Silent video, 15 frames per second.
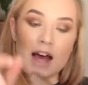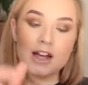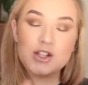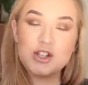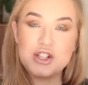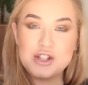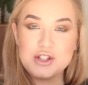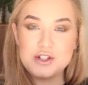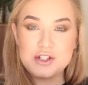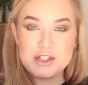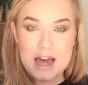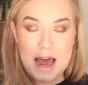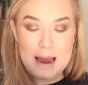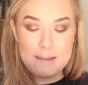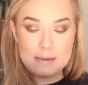just to
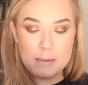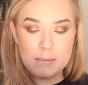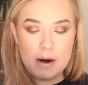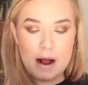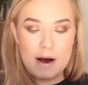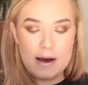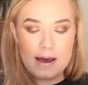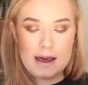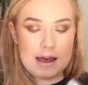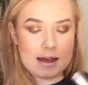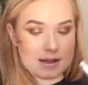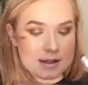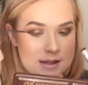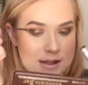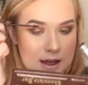tame the brow
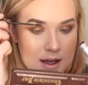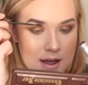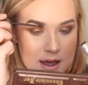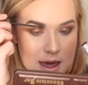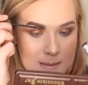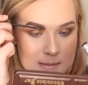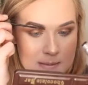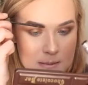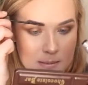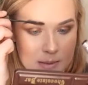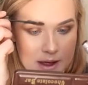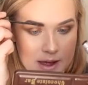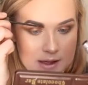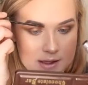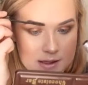hairs and keep them in
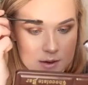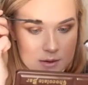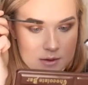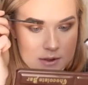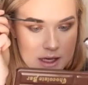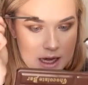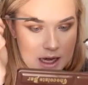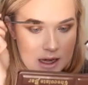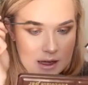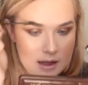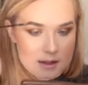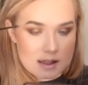place all day.